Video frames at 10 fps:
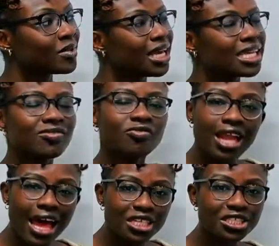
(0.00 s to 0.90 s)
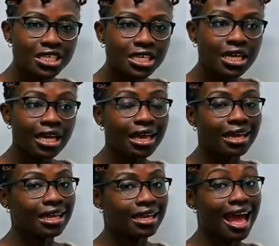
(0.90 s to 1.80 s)
is flashy, it
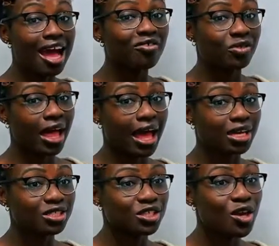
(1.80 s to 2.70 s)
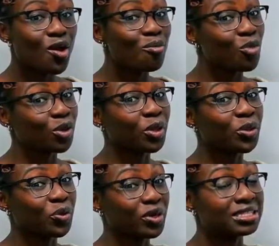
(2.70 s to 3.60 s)
cannot flash more than
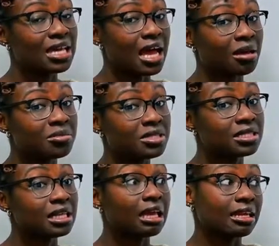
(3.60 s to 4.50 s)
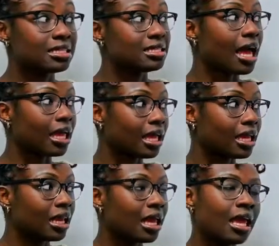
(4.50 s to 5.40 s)
three times in a second.
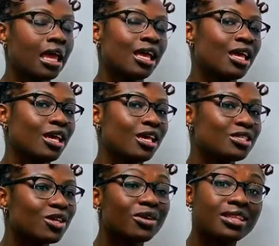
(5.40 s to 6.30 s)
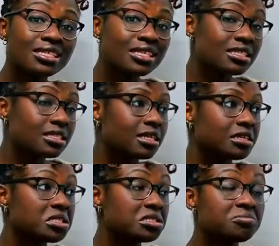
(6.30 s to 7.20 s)
So in this
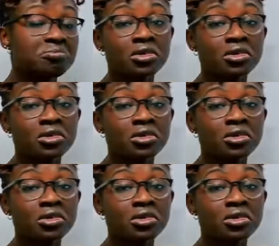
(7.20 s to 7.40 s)
instance,